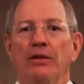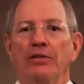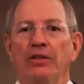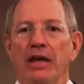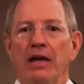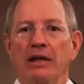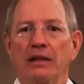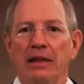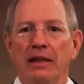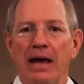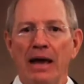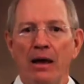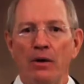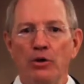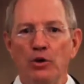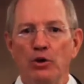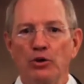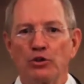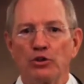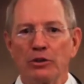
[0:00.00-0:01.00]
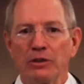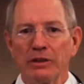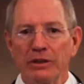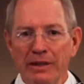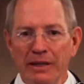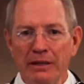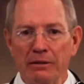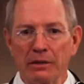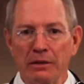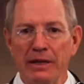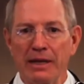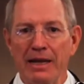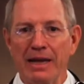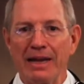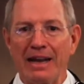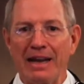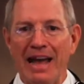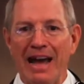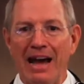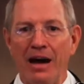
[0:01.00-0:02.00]
They allow you to literally
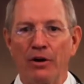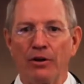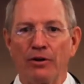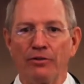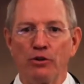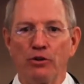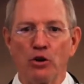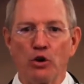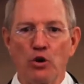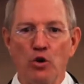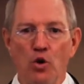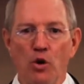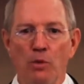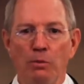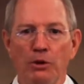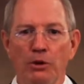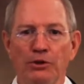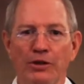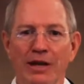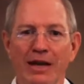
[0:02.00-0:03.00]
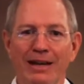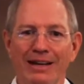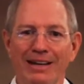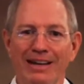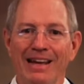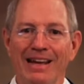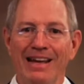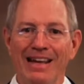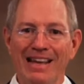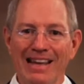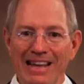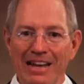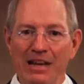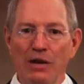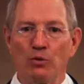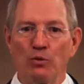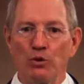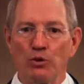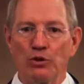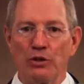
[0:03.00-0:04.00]
get out of your normal day-to-day
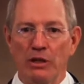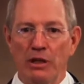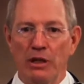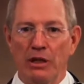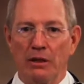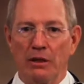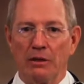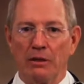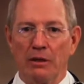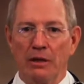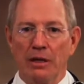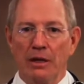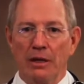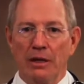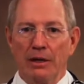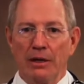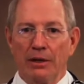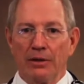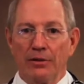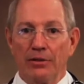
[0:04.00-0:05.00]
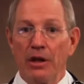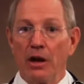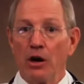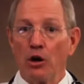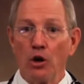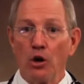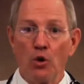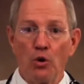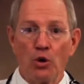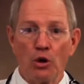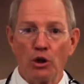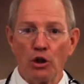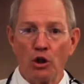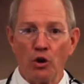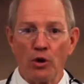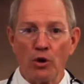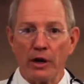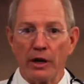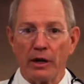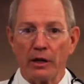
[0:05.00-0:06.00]
eating routine. They are low
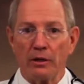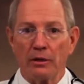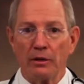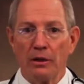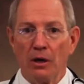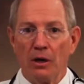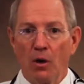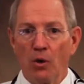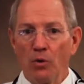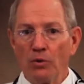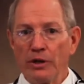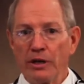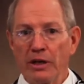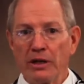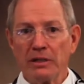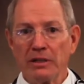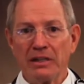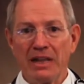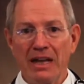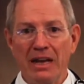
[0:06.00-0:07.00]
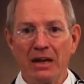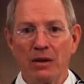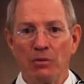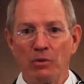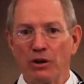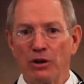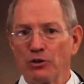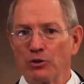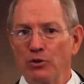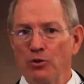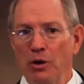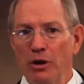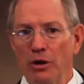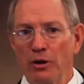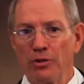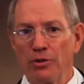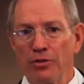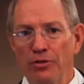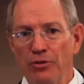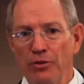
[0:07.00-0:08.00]
caloric, only containing around
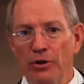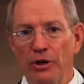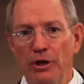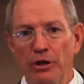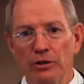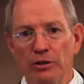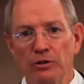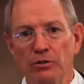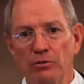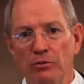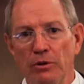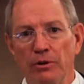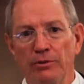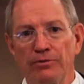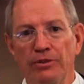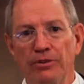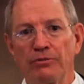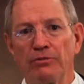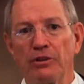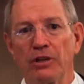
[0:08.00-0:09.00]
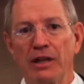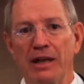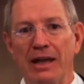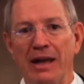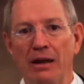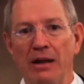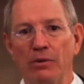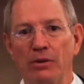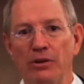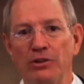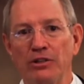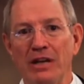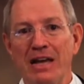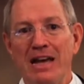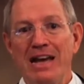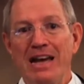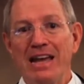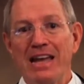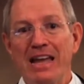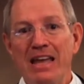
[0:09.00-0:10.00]
230 to 250 calories,
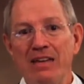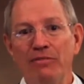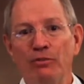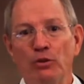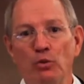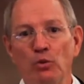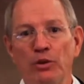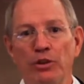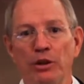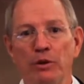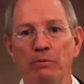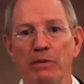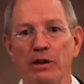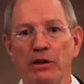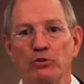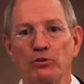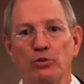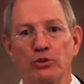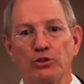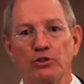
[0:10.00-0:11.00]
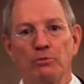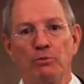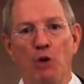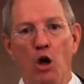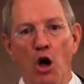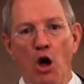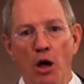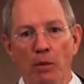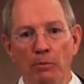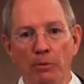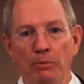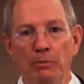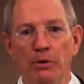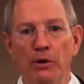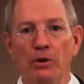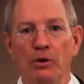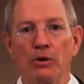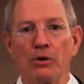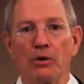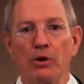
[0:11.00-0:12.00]
even when they're mixed with some almond
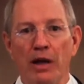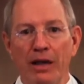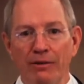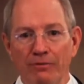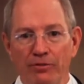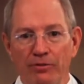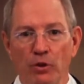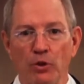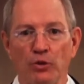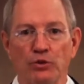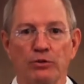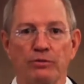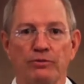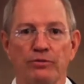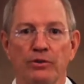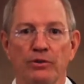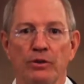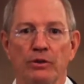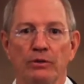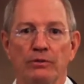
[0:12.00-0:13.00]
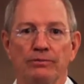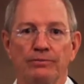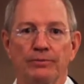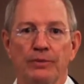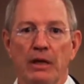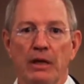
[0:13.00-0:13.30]
milk and frozen fruit.